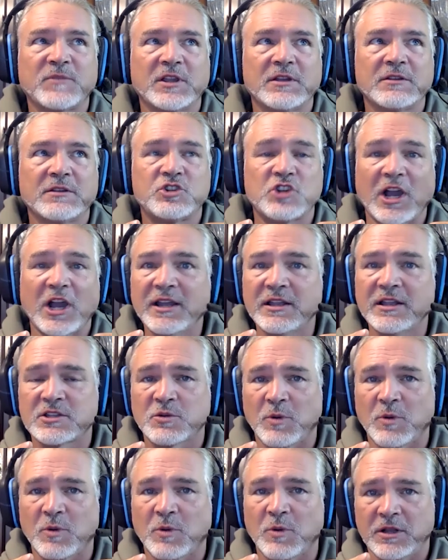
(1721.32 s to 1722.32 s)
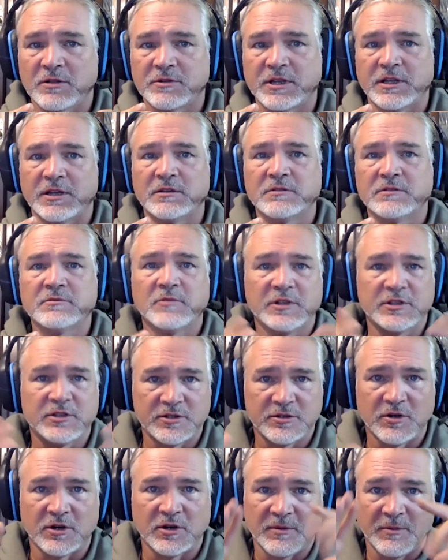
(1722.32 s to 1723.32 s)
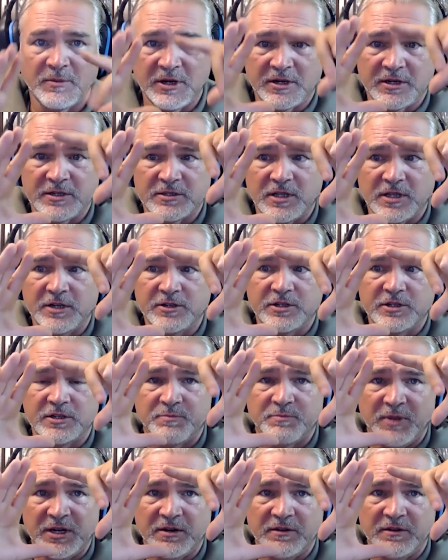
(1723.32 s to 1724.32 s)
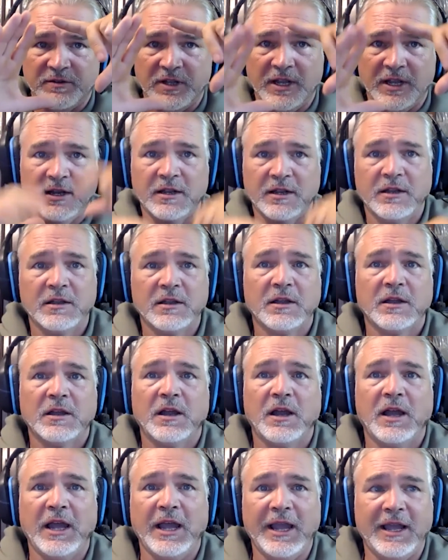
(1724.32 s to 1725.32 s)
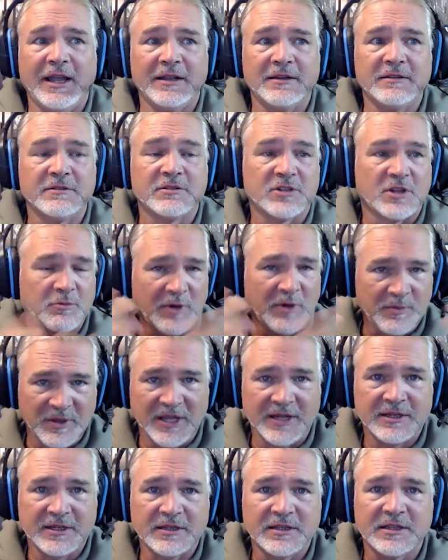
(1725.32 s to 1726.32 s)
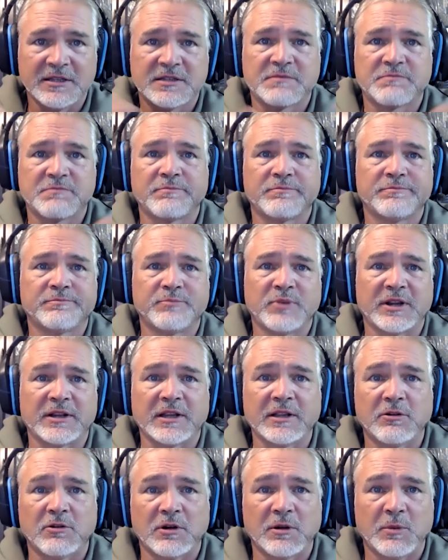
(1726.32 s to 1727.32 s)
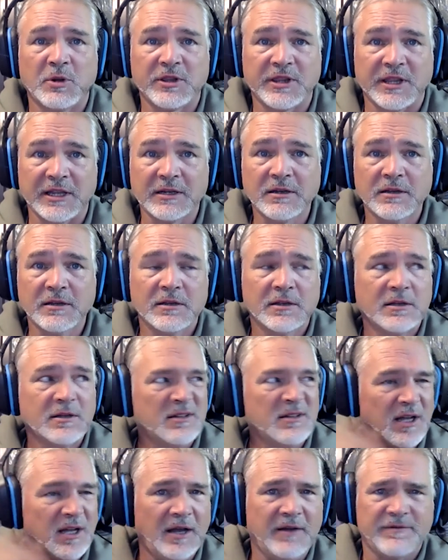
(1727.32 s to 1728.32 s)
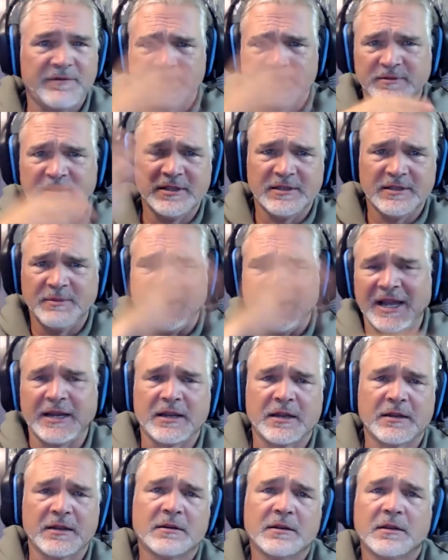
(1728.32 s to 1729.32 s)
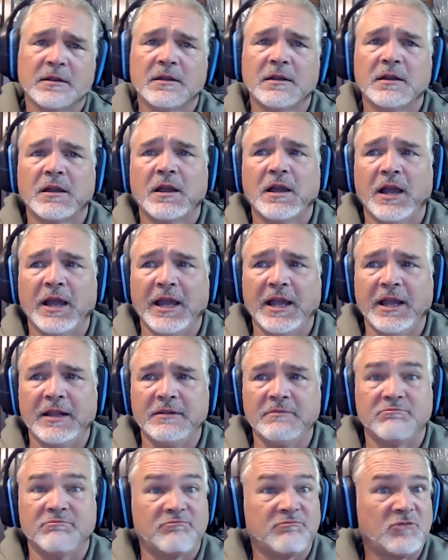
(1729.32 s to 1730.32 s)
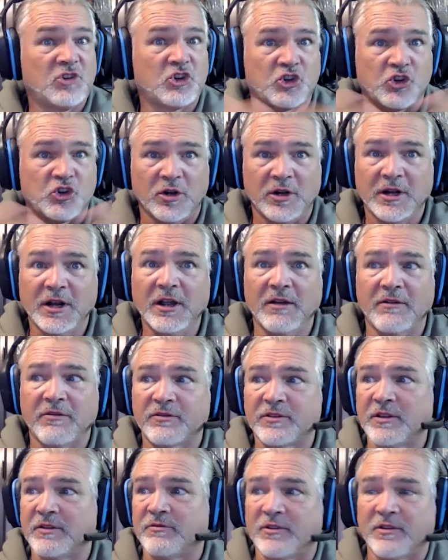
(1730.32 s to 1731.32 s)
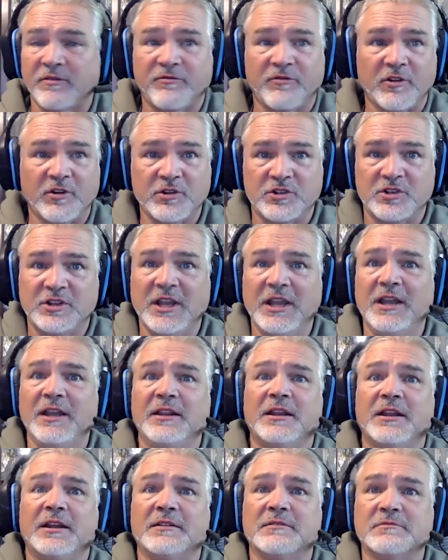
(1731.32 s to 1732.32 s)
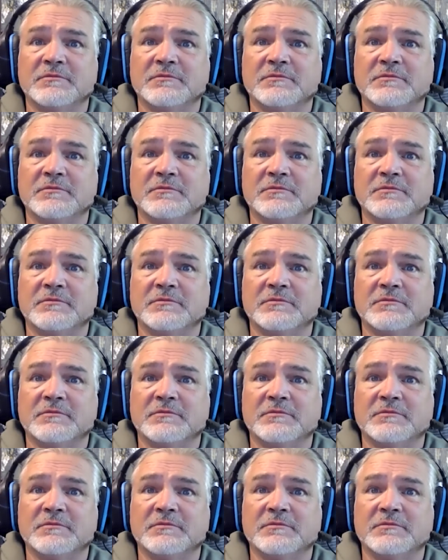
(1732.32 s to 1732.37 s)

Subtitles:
giant swallowtail, which is North America's largest butterfly. And so we planted this prickly horrible thing off in the back. And sure enough, the first day that